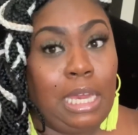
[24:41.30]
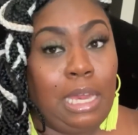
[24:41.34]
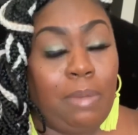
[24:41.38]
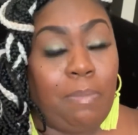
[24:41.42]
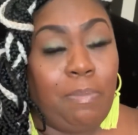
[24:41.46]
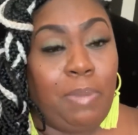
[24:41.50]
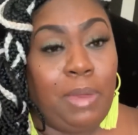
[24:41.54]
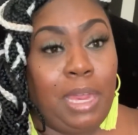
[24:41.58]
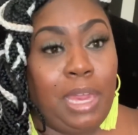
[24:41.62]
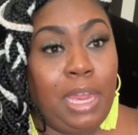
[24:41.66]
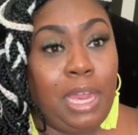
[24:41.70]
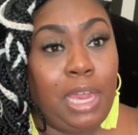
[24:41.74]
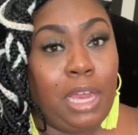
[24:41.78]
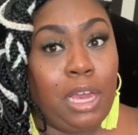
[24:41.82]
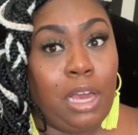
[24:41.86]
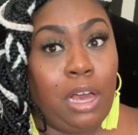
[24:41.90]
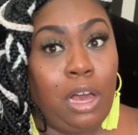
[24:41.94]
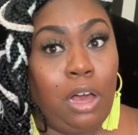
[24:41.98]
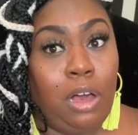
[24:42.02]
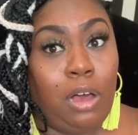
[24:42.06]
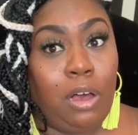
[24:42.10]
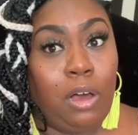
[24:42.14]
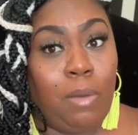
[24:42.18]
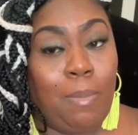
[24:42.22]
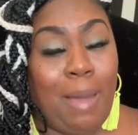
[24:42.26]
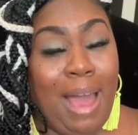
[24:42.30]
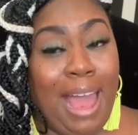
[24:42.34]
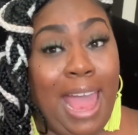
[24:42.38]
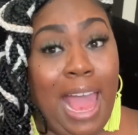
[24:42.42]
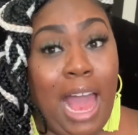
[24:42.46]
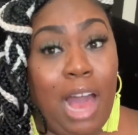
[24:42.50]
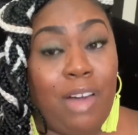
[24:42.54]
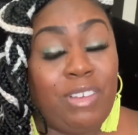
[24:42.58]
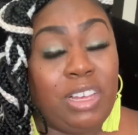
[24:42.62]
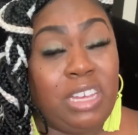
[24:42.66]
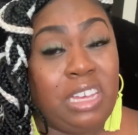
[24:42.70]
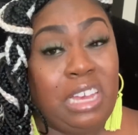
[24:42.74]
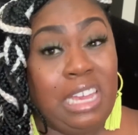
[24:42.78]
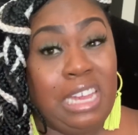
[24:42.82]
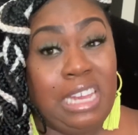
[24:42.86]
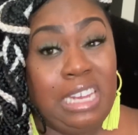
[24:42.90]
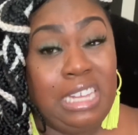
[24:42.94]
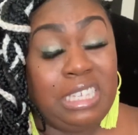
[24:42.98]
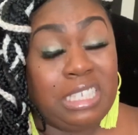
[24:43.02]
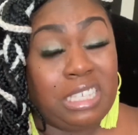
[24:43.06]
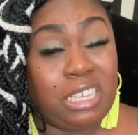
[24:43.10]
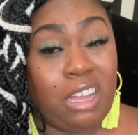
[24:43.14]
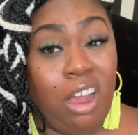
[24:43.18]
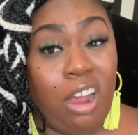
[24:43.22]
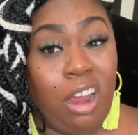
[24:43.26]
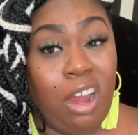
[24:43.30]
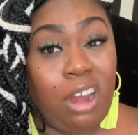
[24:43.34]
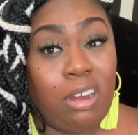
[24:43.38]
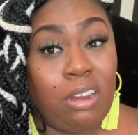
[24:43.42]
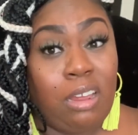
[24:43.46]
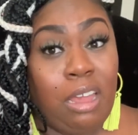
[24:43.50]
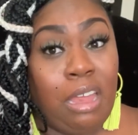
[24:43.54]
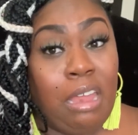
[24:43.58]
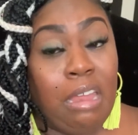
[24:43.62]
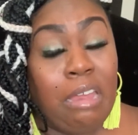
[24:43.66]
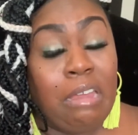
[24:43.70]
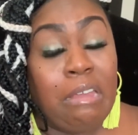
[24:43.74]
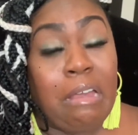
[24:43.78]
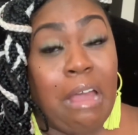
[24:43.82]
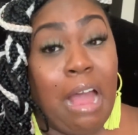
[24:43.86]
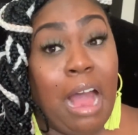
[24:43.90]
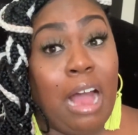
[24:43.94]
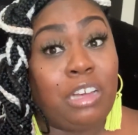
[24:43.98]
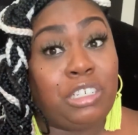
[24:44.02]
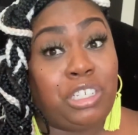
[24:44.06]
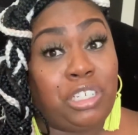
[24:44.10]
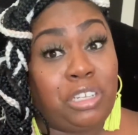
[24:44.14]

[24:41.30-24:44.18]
get big. I have an ugly scar. I'll